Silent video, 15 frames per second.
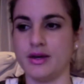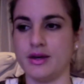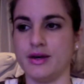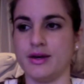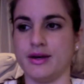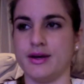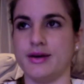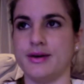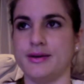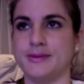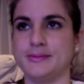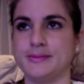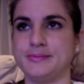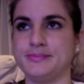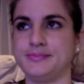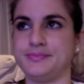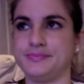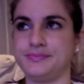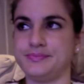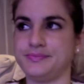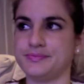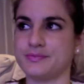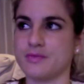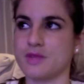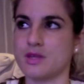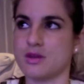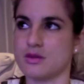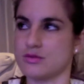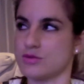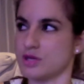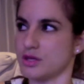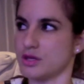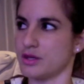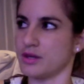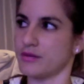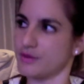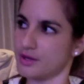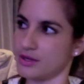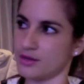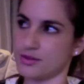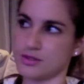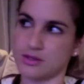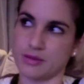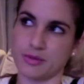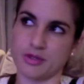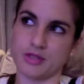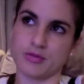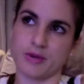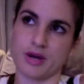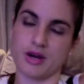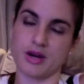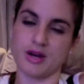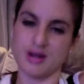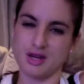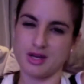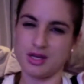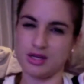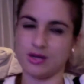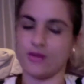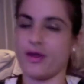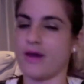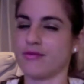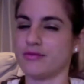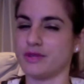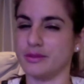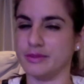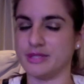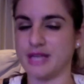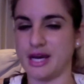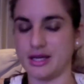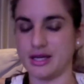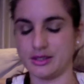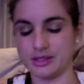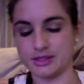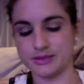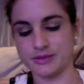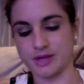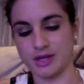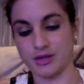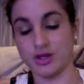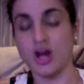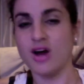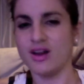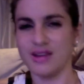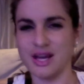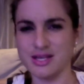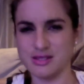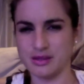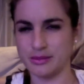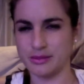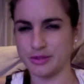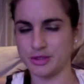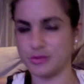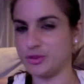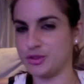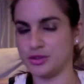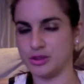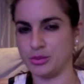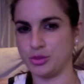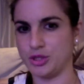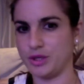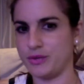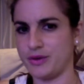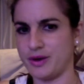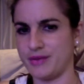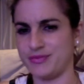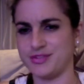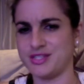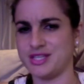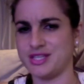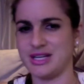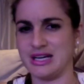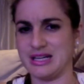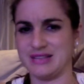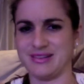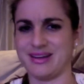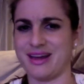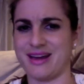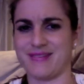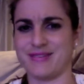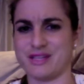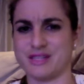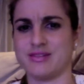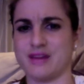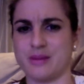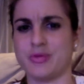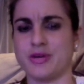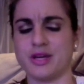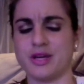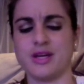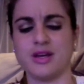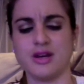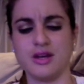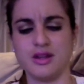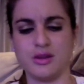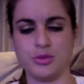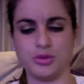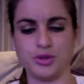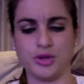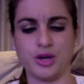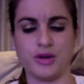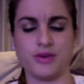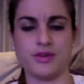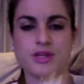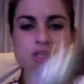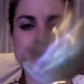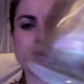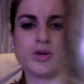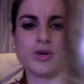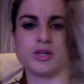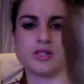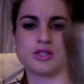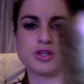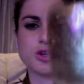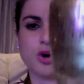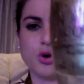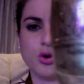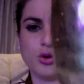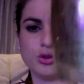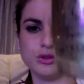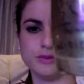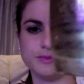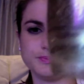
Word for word: I'm trying to think of what other celebrities wear. You know, that real metallic kind of look. A lot of celebrities have been doing the blue. I've seen it on like every celebrity, the blue color. This one is the gold,